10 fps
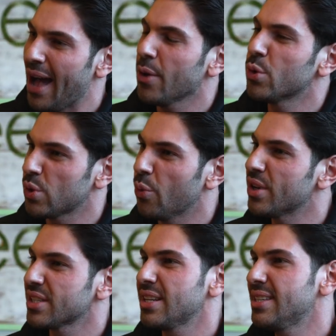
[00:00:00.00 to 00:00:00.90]
was what it
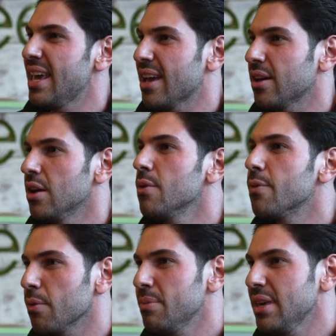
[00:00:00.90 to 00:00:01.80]
was going to take
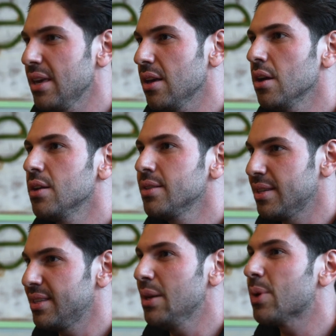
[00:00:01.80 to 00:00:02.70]
for me to
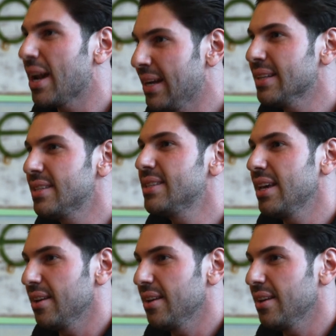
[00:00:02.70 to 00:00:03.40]
see what I needed to see.